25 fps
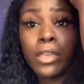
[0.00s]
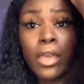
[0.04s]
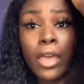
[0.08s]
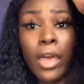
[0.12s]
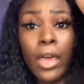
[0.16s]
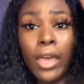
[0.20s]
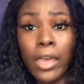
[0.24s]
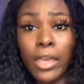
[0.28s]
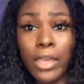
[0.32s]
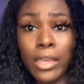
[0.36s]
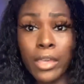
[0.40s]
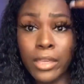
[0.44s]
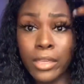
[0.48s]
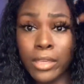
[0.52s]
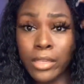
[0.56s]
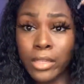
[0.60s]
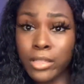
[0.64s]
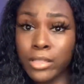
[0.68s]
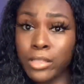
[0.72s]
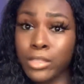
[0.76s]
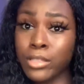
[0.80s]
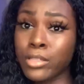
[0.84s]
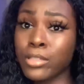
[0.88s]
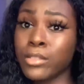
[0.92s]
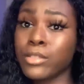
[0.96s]

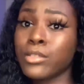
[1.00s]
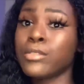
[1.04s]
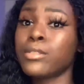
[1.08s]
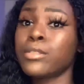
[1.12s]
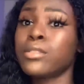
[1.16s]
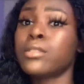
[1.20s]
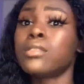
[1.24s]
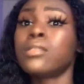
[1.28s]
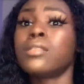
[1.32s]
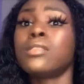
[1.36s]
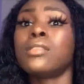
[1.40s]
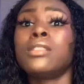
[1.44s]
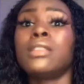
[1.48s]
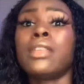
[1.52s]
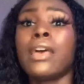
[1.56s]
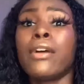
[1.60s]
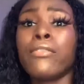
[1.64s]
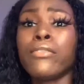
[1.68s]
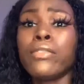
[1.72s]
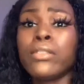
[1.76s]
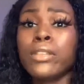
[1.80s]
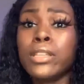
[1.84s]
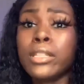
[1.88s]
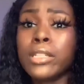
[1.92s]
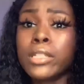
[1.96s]
yes,
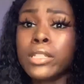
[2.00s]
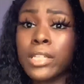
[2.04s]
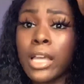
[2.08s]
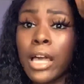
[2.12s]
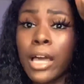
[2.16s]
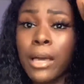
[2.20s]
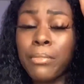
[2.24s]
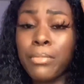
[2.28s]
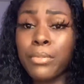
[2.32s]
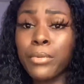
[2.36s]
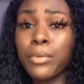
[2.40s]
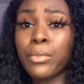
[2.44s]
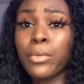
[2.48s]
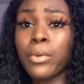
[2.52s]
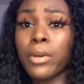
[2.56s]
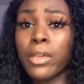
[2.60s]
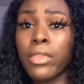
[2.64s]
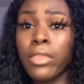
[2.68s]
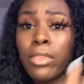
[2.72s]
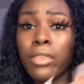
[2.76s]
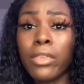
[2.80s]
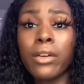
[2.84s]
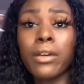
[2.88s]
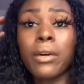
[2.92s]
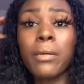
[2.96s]
definitely shop
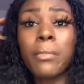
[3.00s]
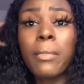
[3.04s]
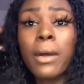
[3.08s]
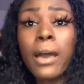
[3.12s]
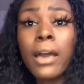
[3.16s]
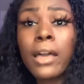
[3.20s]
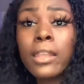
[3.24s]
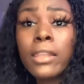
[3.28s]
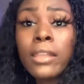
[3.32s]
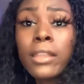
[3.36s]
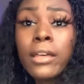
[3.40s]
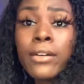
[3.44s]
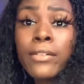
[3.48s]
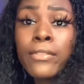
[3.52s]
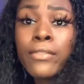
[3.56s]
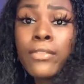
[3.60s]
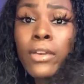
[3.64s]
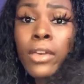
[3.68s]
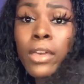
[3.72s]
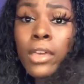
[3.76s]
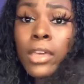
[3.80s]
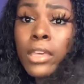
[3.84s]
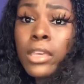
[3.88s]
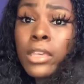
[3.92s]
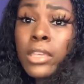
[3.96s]
with them. I love
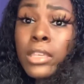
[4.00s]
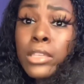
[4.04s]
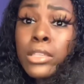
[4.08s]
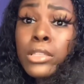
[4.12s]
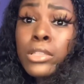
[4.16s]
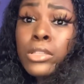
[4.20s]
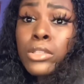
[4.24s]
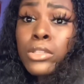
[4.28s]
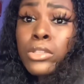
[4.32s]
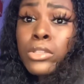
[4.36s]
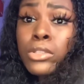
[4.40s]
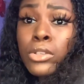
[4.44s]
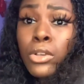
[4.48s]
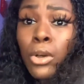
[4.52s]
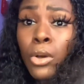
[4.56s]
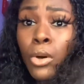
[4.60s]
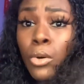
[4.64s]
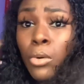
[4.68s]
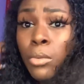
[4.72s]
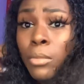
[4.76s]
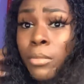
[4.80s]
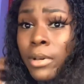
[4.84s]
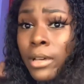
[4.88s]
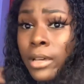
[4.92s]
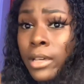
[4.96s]
it
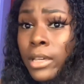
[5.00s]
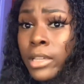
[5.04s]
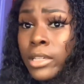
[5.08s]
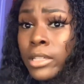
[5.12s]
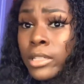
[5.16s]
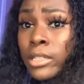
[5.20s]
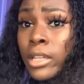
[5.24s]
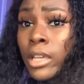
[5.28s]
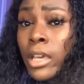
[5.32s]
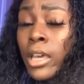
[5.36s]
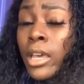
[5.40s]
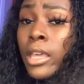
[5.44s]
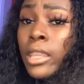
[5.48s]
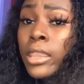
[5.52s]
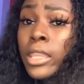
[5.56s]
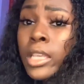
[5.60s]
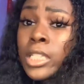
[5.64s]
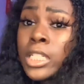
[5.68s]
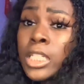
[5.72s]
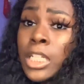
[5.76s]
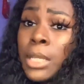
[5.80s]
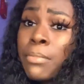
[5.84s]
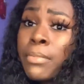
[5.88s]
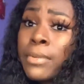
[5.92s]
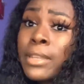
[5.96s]
so much. The
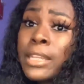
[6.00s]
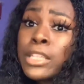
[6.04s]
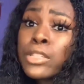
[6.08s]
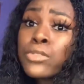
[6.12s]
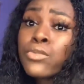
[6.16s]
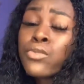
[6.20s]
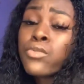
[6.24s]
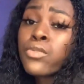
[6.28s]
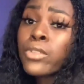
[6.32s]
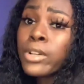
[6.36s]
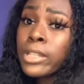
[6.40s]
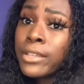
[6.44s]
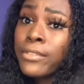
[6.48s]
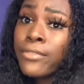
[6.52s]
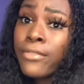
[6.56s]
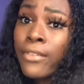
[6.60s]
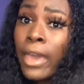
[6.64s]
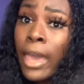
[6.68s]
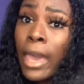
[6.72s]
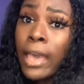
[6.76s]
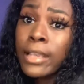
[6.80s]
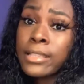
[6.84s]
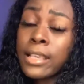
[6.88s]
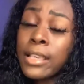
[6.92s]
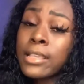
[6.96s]
shipping is really
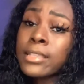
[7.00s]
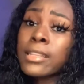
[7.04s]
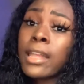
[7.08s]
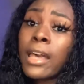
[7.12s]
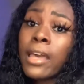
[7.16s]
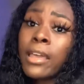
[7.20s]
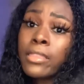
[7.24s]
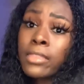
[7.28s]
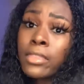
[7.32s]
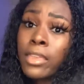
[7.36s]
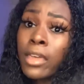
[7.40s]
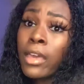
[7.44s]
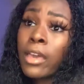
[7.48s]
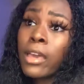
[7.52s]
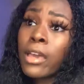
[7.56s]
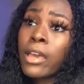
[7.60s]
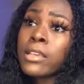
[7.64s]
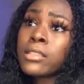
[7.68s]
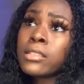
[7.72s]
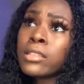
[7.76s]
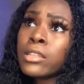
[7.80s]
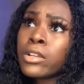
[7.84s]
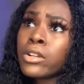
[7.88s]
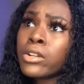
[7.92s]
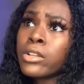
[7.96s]
fast. It's like that
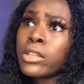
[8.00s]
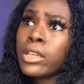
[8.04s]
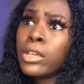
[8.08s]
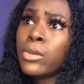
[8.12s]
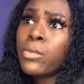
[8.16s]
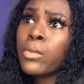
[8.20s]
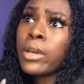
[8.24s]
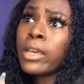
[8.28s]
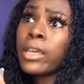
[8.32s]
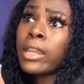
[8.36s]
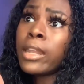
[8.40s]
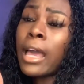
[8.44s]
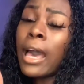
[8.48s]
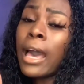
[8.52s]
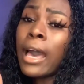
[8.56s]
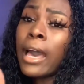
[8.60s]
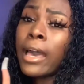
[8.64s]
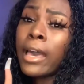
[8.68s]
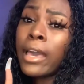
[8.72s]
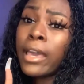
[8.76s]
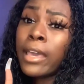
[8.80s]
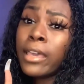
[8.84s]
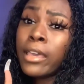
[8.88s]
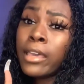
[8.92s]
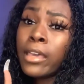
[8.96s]
because literally when
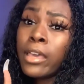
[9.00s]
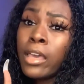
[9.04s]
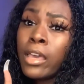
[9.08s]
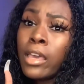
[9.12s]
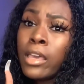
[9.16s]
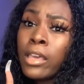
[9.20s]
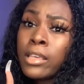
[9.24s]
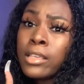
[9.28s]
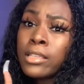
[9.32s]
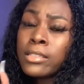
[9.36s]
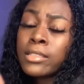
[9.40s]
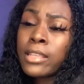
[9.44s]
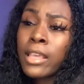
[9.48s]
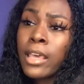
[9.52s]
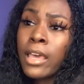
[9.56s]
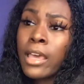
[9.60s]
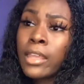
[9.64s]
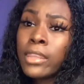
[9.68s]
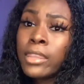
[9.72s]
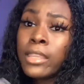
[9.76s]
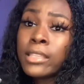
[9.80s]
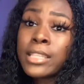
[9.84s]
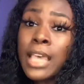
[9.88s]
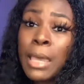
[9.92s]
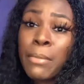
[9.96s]
I
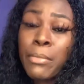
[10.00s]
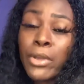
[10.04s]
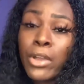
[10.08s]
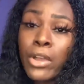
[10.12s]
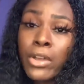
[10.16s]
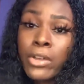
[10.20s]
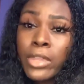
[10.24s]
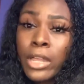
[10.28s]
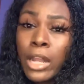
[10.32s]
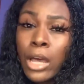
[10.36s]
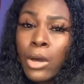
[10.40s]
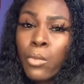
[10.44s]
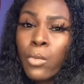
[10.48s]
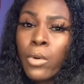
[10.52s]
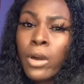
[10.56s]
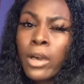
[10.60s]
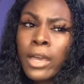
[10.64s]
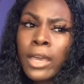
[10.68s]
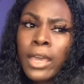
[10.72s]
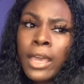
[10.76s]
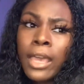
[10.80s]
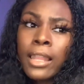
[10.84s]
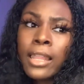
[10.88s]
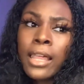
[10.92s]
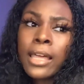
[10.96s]
said the type of hair that I
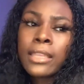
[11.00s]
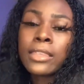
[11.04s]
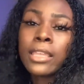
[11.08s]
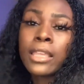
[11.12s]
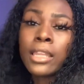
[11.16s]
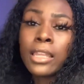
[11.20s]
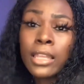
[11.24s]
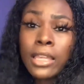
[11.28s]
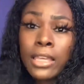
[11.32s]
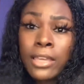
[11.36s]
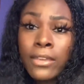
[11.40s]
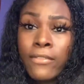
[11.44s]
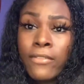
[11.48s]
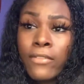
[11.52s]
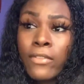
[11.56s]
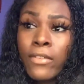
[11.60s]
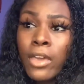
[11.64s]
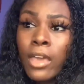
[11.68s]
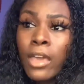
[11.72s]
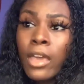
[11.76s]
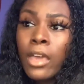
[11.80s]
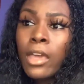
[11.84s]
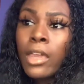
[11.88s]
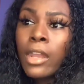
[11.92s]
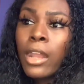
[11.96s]
want and like the length,
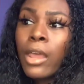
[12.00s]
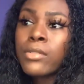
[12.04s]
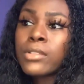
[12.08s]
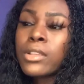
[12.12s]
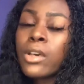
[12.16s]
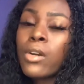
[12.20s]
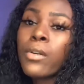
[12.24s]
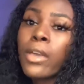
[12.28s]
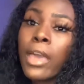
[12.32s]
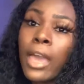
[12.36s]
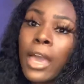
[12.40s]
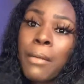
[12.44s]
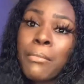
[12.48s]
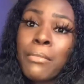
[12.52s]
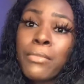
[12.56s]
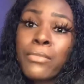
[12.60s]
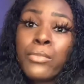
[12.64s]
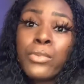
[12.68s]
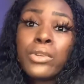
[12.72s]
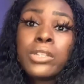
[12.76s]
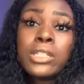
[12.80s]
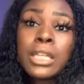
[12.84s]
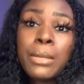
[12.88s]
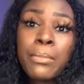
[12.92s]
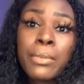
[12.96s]
they was like, okay, I'm,
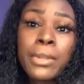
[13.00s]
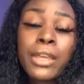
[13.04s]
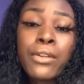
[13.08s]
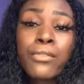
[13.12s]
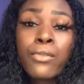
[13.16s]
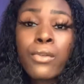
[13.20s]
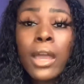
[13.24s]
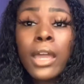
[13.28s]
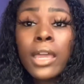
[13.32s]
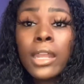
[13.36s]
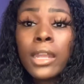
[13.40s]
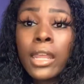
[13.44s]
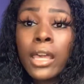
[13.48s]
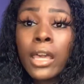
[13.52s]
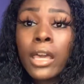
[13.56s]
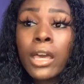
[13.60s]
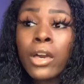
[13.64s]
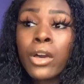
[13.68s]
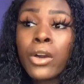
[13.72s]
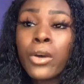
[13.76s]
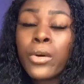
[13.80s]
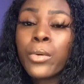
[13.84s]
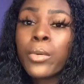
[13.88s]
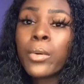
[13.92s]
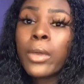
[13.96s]
we shipping it right
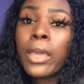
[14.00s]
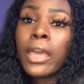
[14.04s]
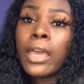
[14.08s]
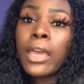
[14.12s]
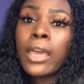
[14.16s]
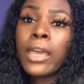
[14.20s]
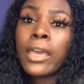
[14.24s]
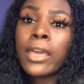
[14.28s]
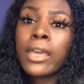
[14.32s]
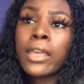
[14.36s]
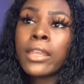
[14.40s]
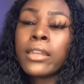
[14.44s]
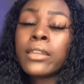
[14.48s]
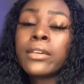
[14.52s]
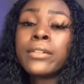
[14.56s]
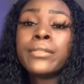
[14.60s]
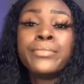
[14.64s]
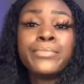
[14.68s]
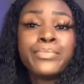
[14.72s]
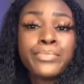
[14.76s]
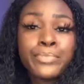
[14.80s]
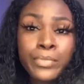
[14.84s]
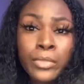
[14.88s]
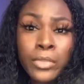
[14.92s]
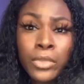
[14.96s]
now. And